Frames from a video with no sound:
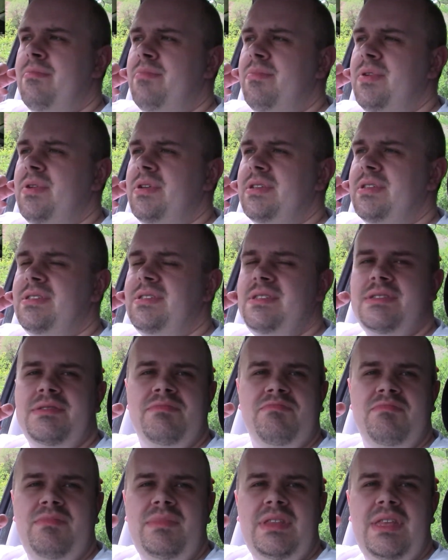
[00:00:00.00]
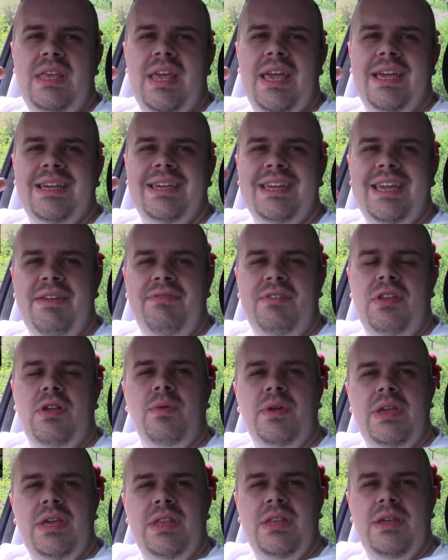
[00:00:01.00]
But if you know
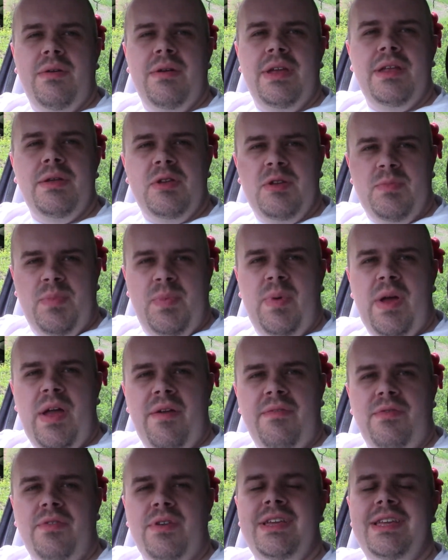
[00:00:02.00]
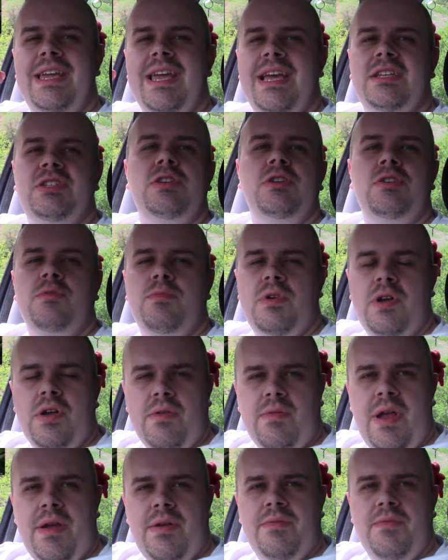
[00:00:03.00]
what you're doing, you're prepared for it. Yes, you can work
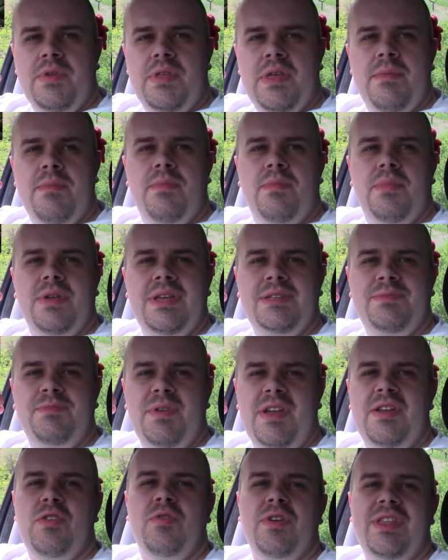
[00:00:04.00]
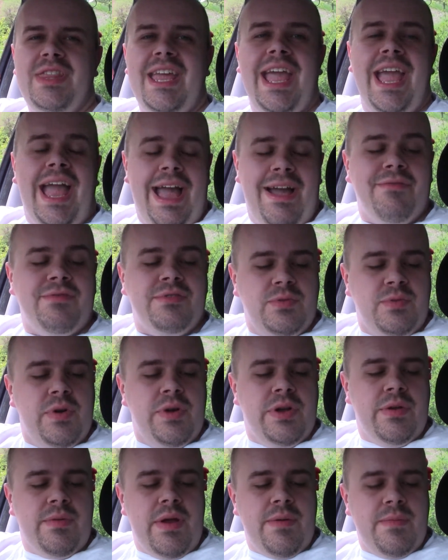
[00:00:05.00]
around with it, but it's a bit annoying that you have to
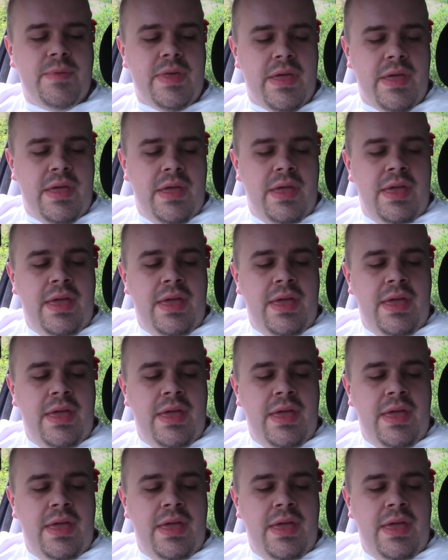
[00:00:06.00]
work around with it.